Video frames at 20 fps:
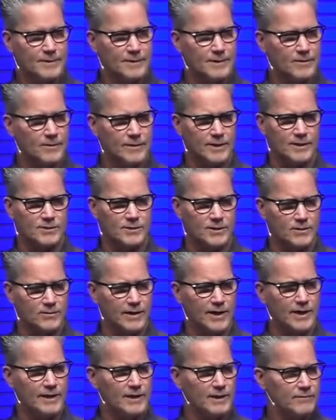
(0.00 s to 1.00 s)
Oh, that's a
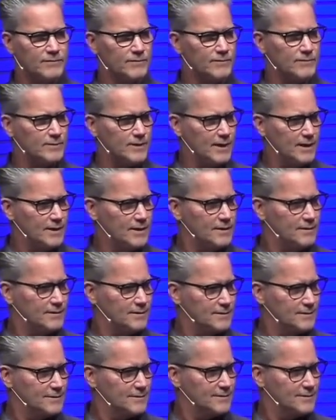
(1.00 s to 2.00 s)
great evil, right?
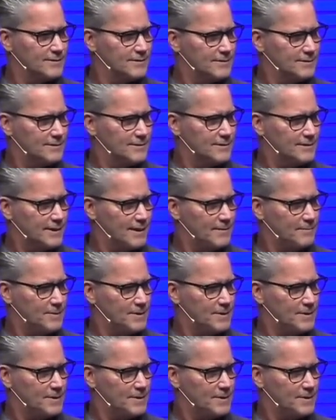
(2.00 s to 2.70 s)
Can't